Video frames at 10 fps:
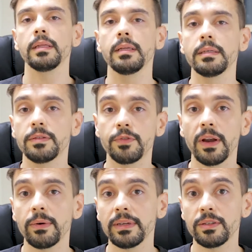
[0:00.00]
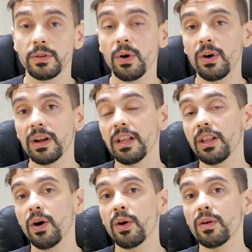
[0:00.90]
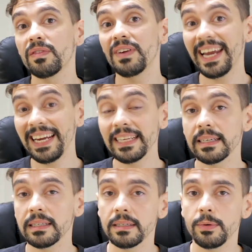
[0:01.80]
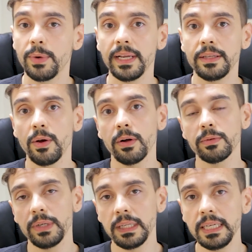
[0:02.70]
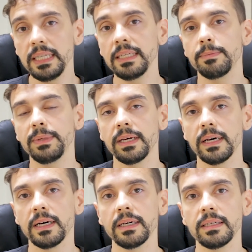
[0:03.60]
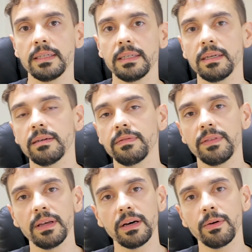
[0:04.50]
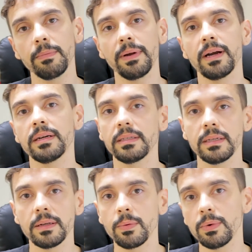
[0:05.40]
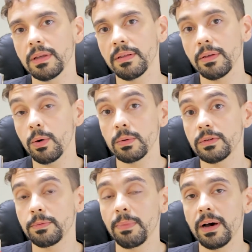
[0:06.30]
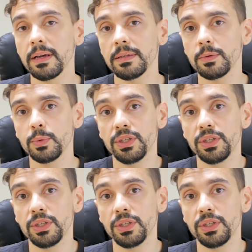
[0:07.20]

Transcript: This fragrance got a lot of hate when it got released because of the comparison with Old Spice,